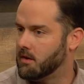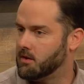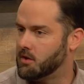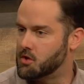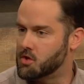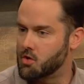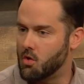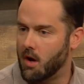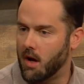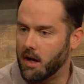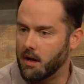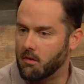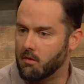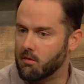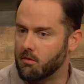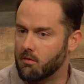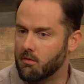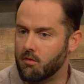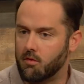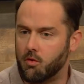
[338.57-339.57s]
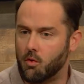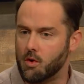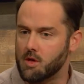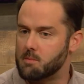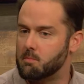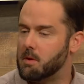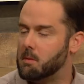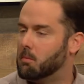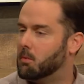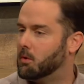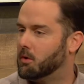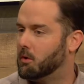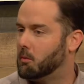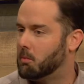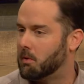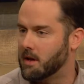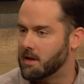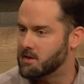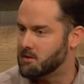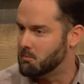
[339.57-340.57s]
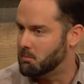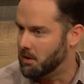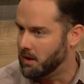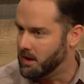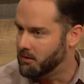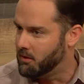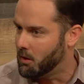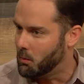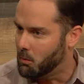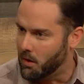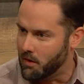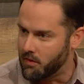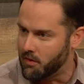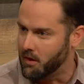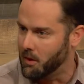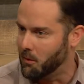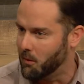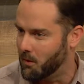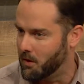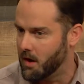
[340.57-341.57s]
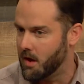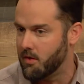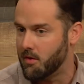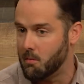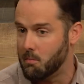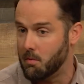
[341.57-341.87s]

to try and force people into a place of believing one thing or another,